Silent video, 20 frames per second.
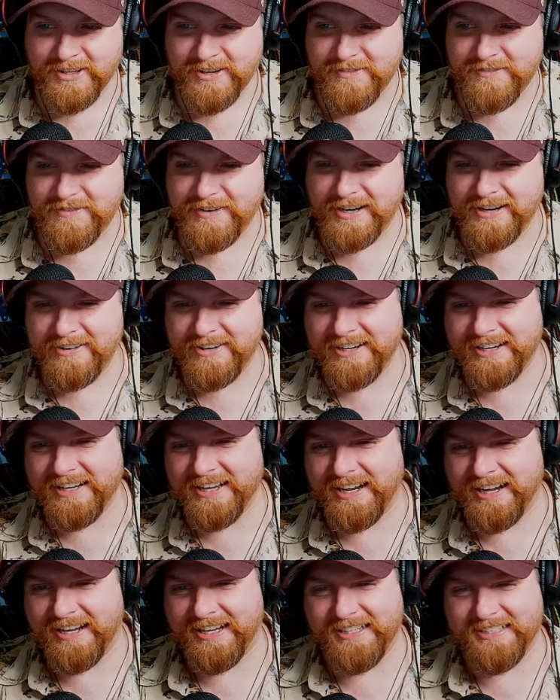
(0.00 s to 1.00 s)
Very
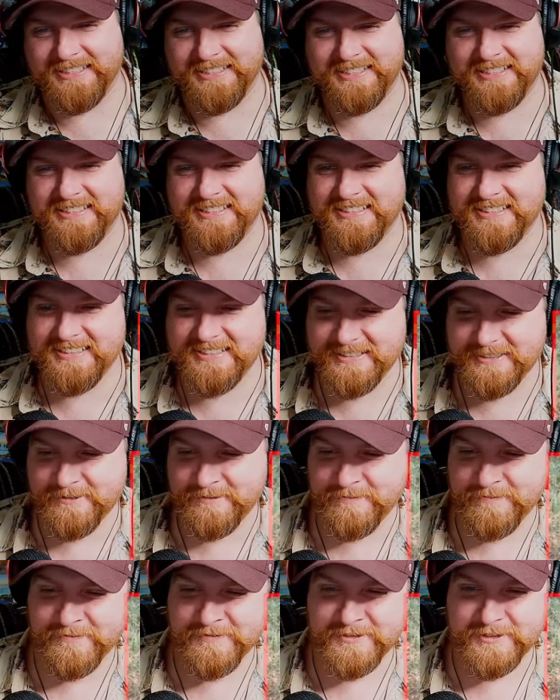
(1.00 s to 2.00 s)
nice.
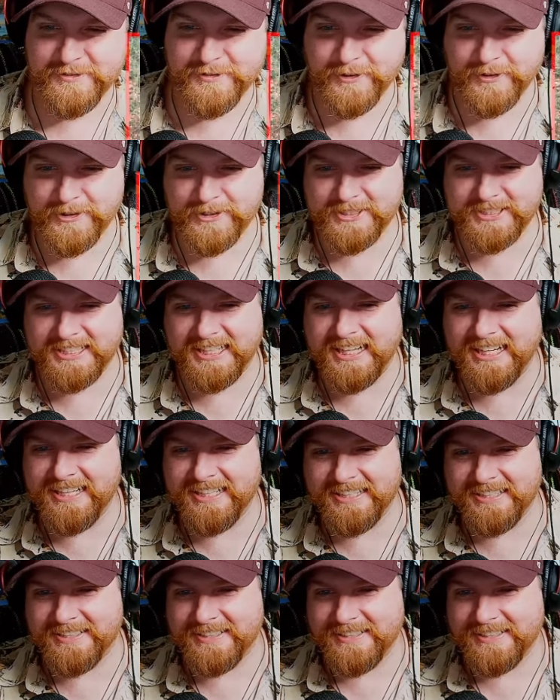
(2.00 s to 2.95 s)
Full send.